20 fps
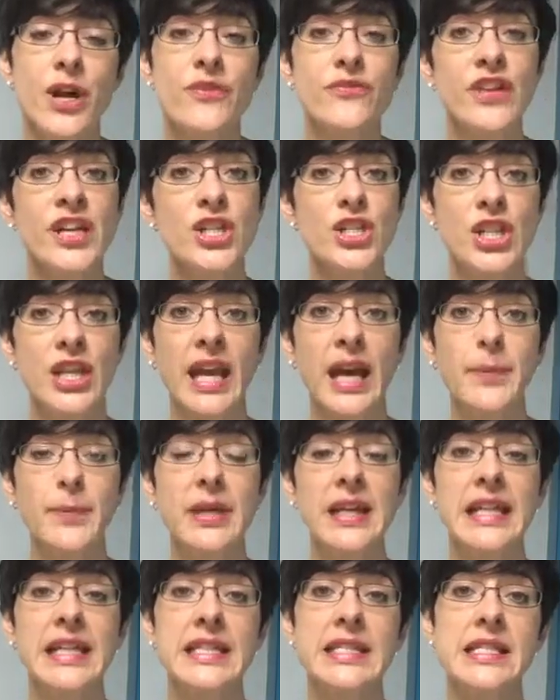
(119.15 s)
Venture
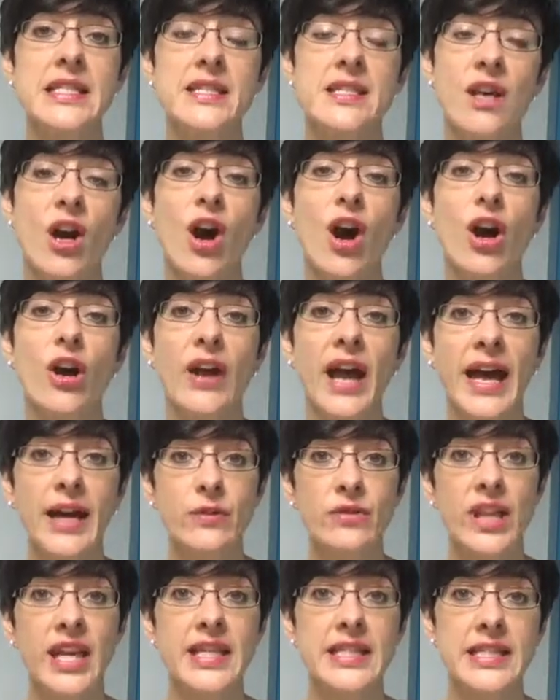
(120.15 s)
capitalists are
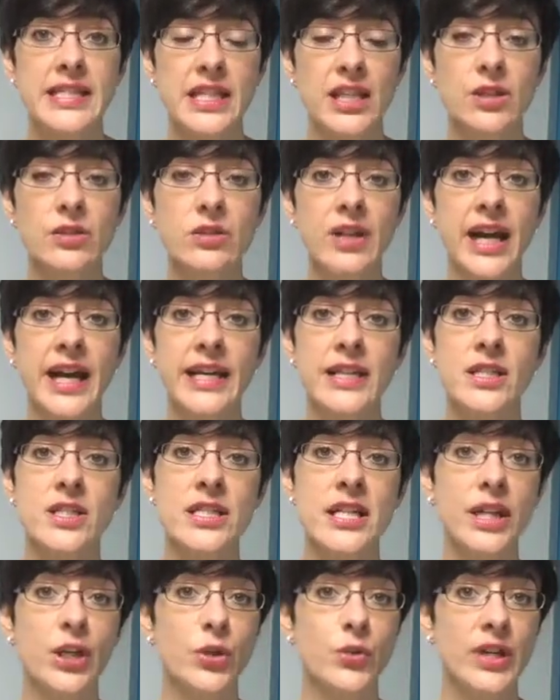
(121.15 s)
out there still, and
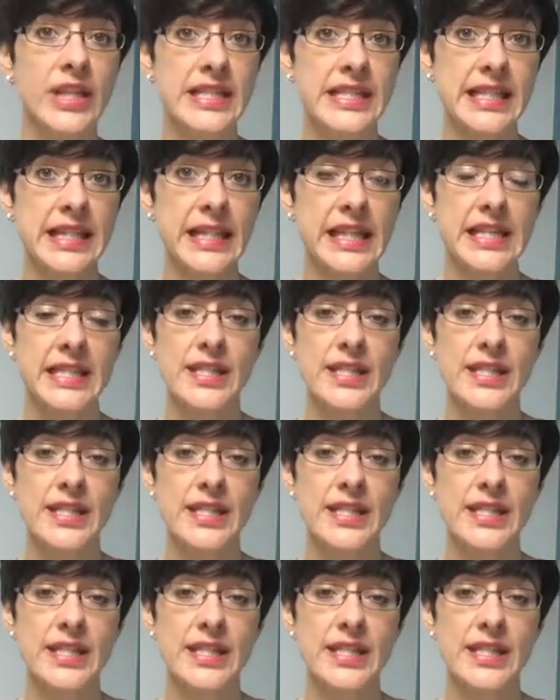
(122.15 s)
increasingly